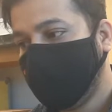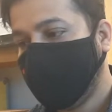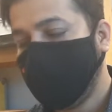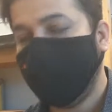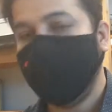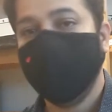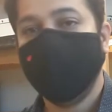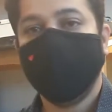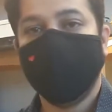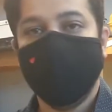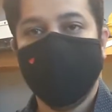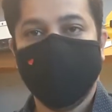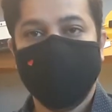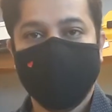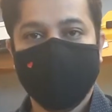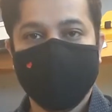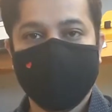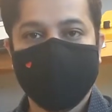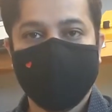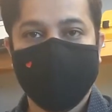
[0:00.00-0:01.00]
qualifying for
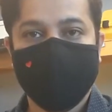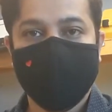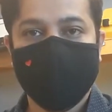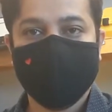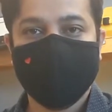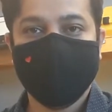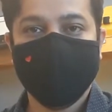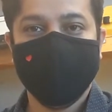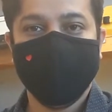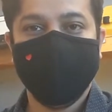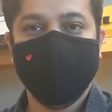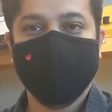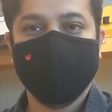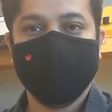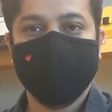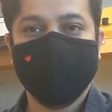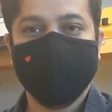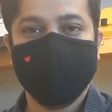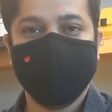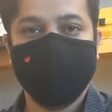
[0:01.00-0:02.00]
this class, because
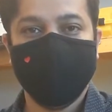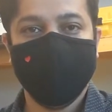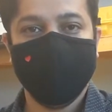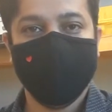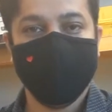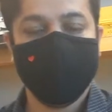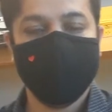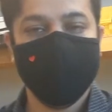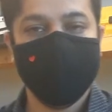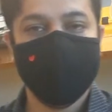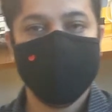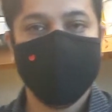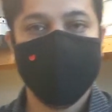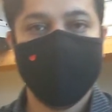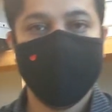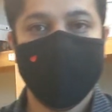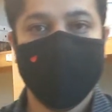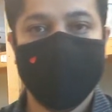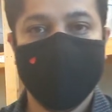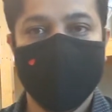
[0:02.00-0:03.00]
there's a prerequisite,
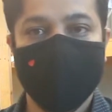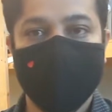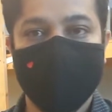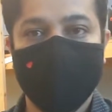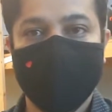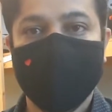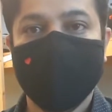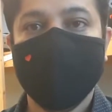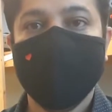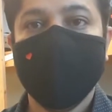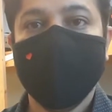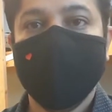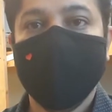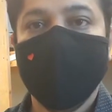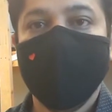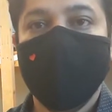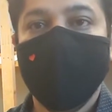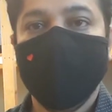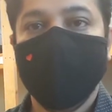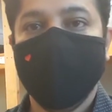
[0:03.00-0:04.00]
and
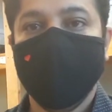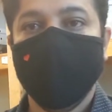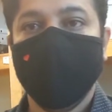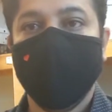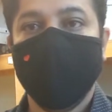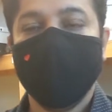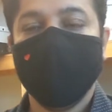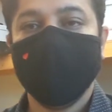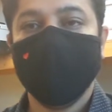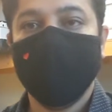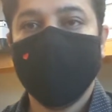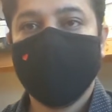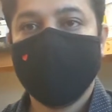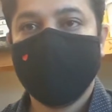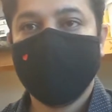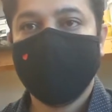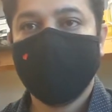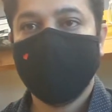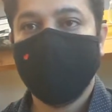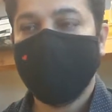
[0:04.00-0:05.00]
if you want to like
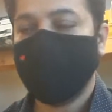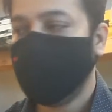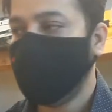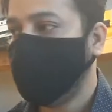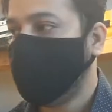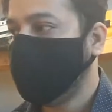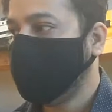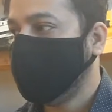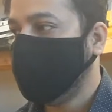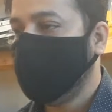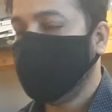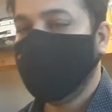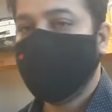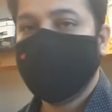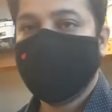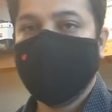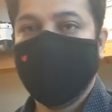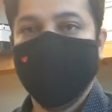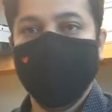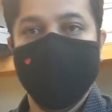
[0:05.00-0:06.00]
talk about that, please
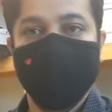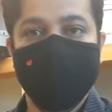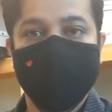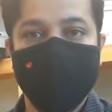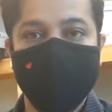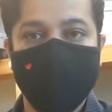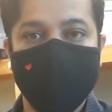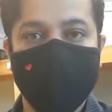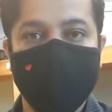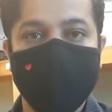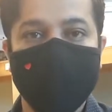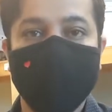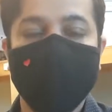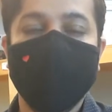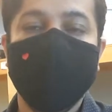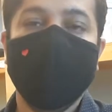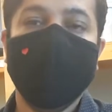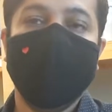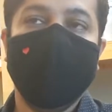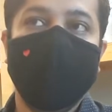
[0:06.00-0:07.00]
send me an email.
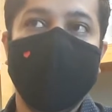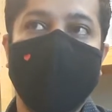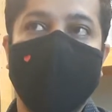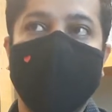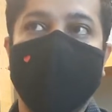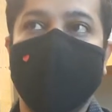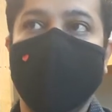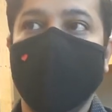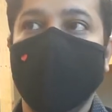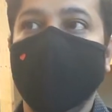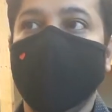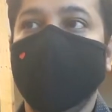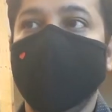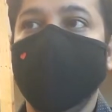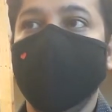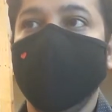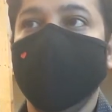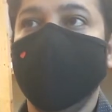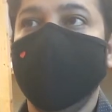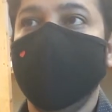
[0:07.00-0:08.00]
If
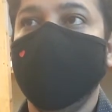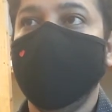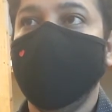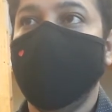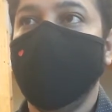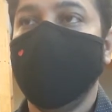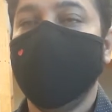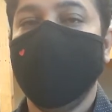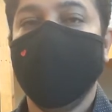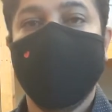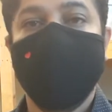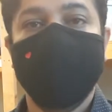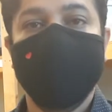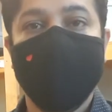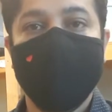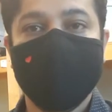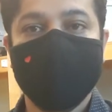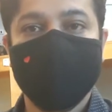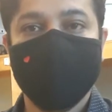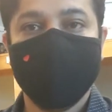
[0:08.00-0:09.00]
you already have
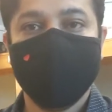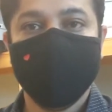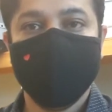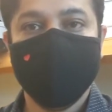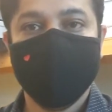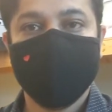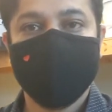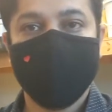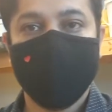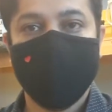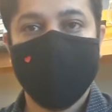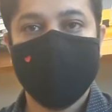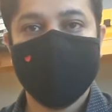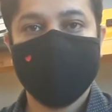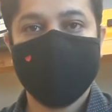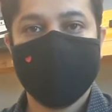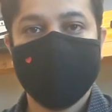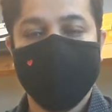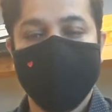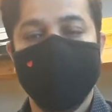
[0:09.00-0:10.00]
access to this
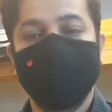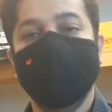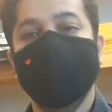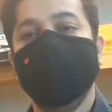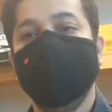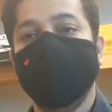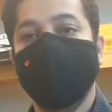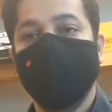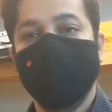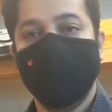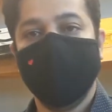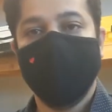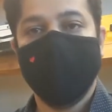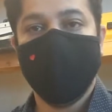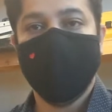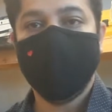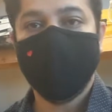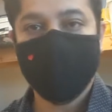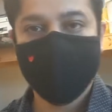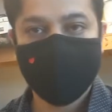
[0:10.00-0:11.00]
class, if you already
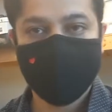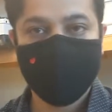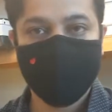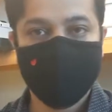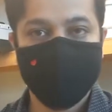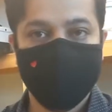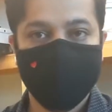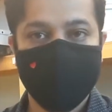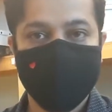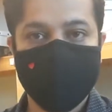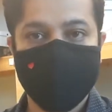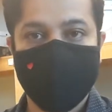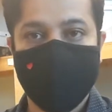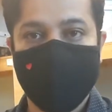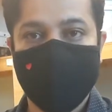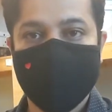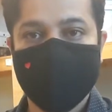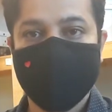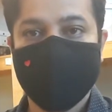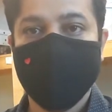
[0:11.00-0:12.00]
have registered for this
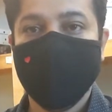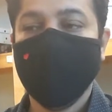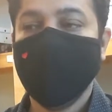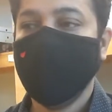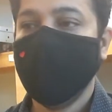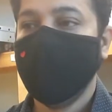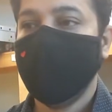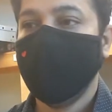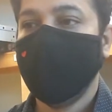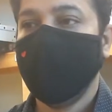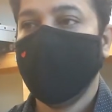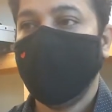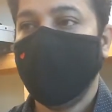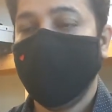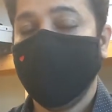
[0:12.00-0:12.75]
class, and